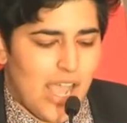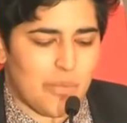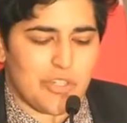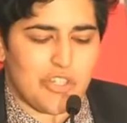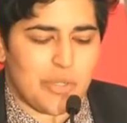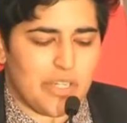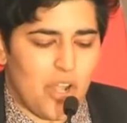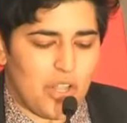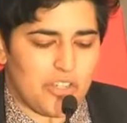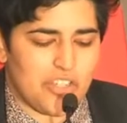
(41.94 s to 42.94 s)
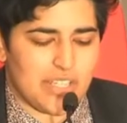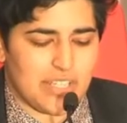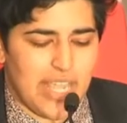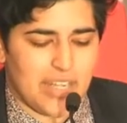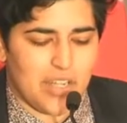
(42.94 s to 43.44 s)
I wish to acknowledge
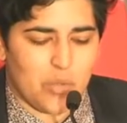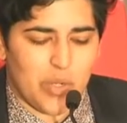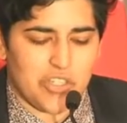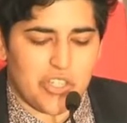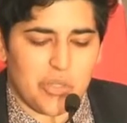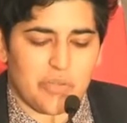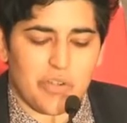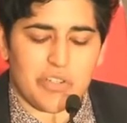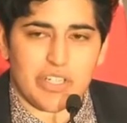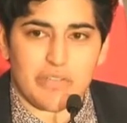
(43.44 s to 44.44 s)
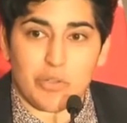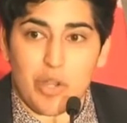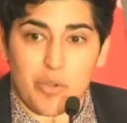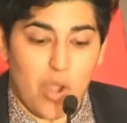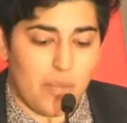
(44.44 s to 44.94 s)
this land on which the University of
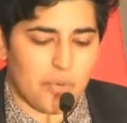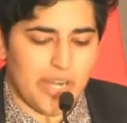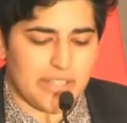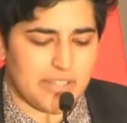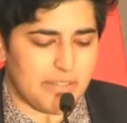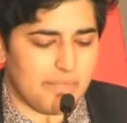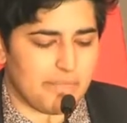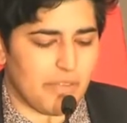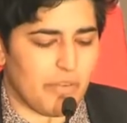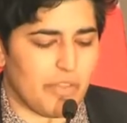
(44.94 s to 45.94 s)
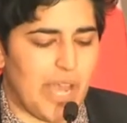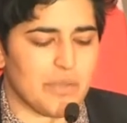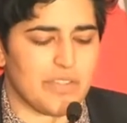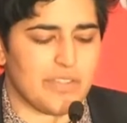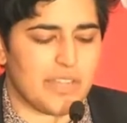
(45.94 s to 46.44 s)
Toronto operates. For
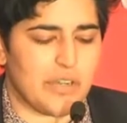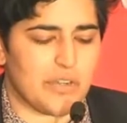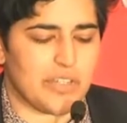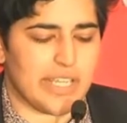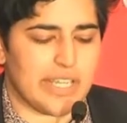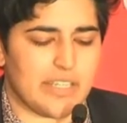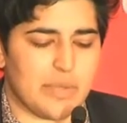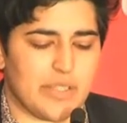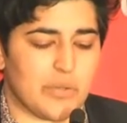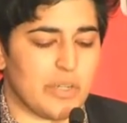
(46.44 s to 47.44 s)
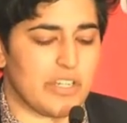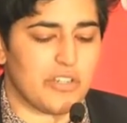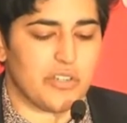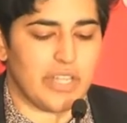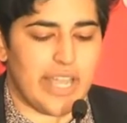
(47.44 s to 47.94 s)
thousands of years, it has been the
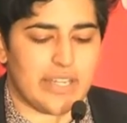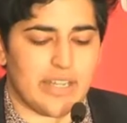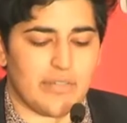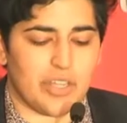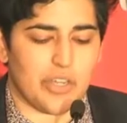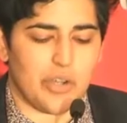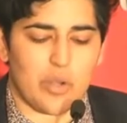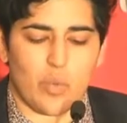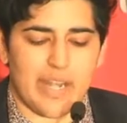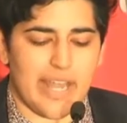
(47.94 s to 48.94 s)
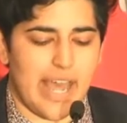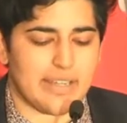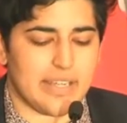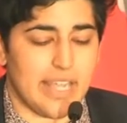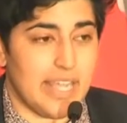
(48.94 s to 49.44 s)
traditional land of the
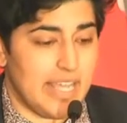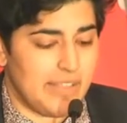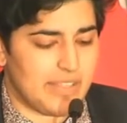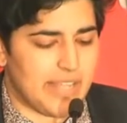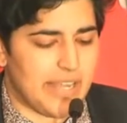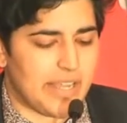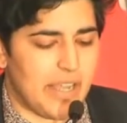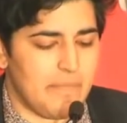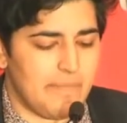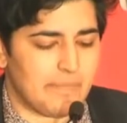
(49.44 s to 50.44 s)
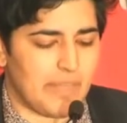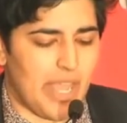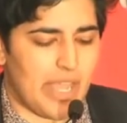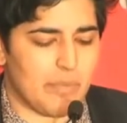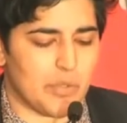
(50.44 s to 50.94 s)
Huron-Wendat, the Seneca,
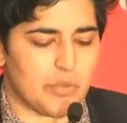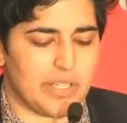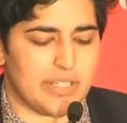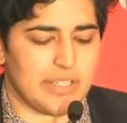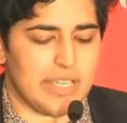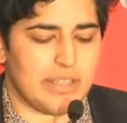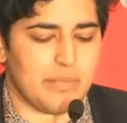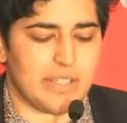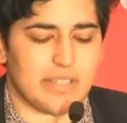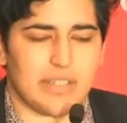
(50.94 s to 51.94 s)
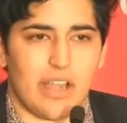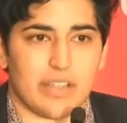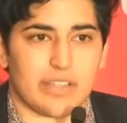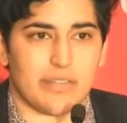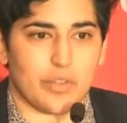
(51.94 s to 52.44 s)
and most recently, the
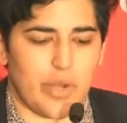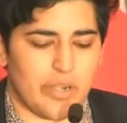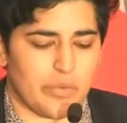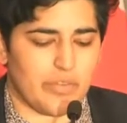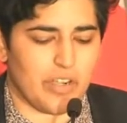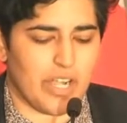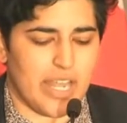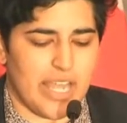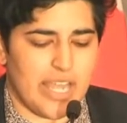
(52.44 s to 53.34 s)
Mississaugas of the Credit River.